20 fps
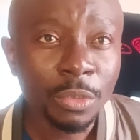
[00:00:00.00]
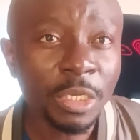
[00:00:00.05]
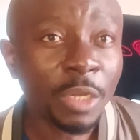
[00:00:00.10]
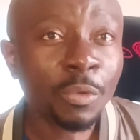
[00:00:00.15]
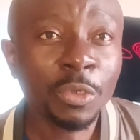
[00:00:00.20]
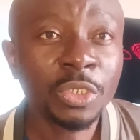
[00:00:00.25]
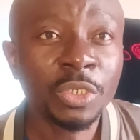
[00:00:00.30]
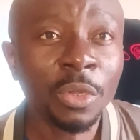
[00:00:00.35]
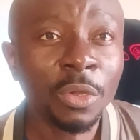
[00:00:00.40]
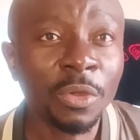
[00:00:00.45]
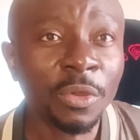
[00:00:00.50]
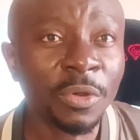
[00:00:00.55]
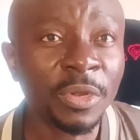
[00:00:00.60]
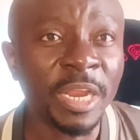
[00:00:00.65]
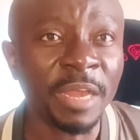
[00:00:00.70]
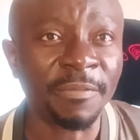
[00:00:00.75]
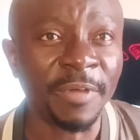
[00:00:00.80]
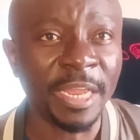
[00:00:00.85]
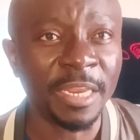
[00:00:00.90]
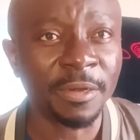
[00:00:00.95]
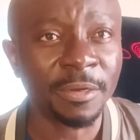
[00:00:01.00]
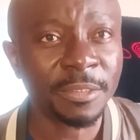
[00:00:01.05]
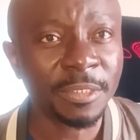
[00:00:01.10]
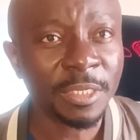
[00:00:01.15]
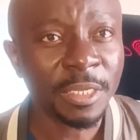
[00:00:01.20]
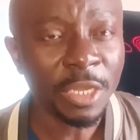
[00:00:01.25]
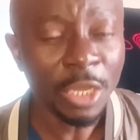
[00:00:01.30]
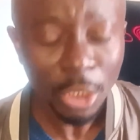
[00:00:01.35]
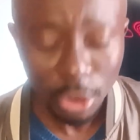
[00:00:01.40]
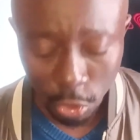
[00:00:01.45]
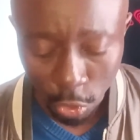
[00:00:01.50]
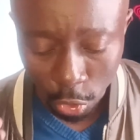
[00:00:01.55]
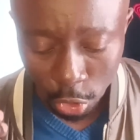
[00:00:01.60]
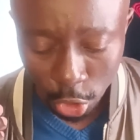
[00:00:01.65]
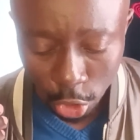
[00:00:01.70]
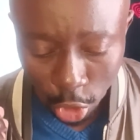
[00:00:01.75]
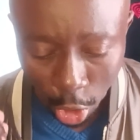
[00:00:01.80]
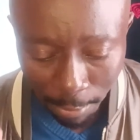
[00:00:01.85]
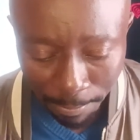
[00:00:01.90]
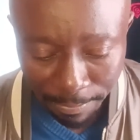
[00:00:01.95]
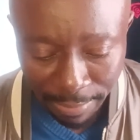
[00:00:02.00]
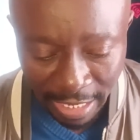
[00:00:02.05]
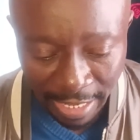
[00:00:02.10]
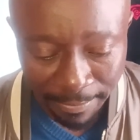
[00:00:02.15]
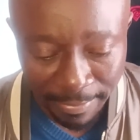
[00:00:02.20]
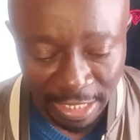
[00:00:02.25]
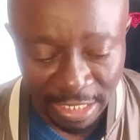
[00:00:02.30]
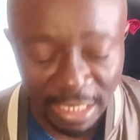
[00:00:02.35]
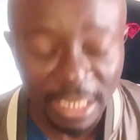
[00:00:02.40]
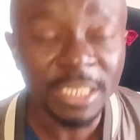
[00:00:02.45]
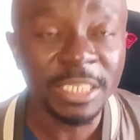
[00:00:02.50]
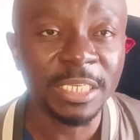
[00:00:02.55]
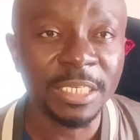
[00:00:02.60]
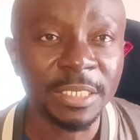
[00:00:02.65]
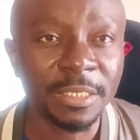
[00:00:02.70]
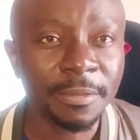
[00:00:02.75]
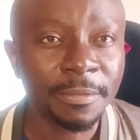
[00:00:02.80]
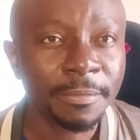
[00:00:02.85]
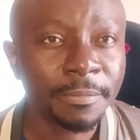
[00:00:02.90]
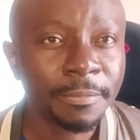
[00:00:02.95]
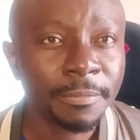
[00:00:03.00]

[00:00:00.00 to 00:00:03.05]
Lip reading: There was no coronavirus. So stop blaming this